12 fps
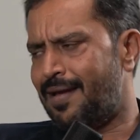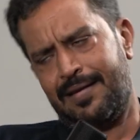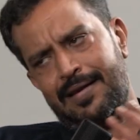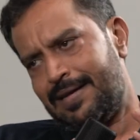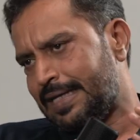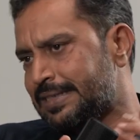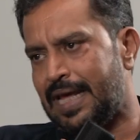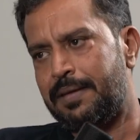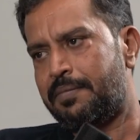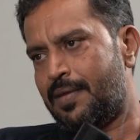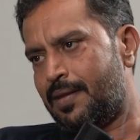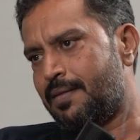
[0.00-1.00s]
And it takes
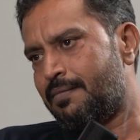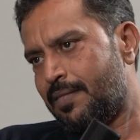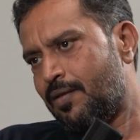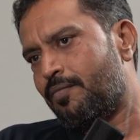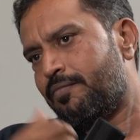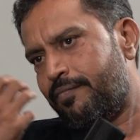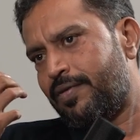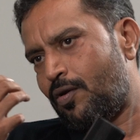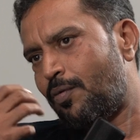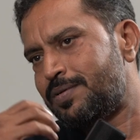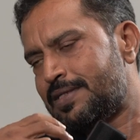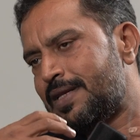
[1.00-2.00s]
time. And we're
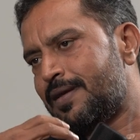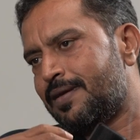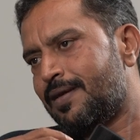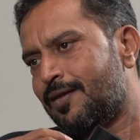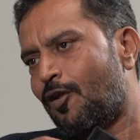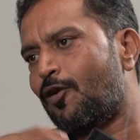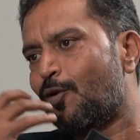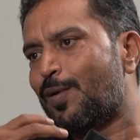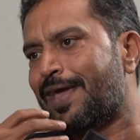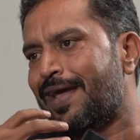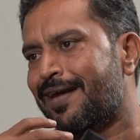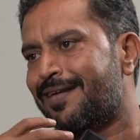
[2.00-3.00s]
obviously not
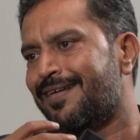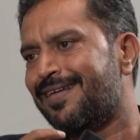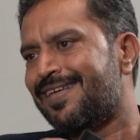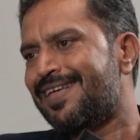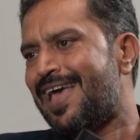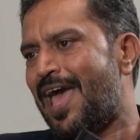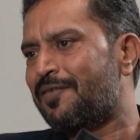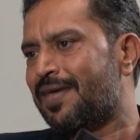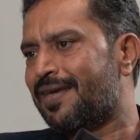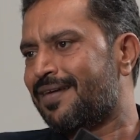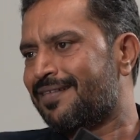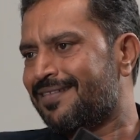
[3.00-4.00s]
looking at
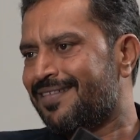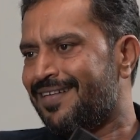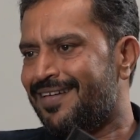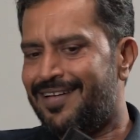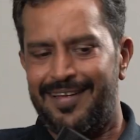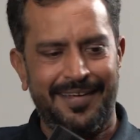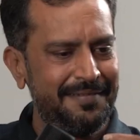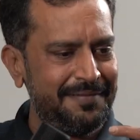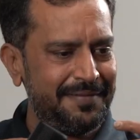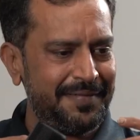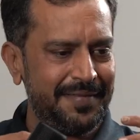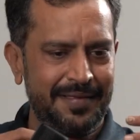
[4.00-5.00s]
having
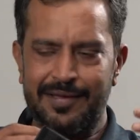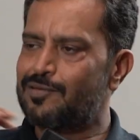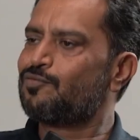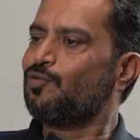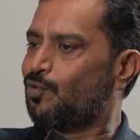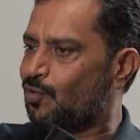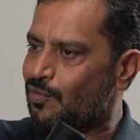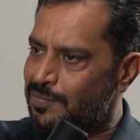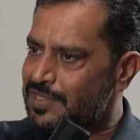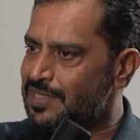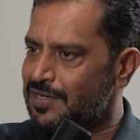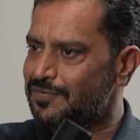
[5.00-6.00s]
a 2 crore
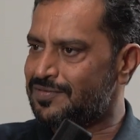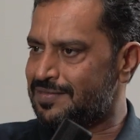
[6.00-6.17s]
machine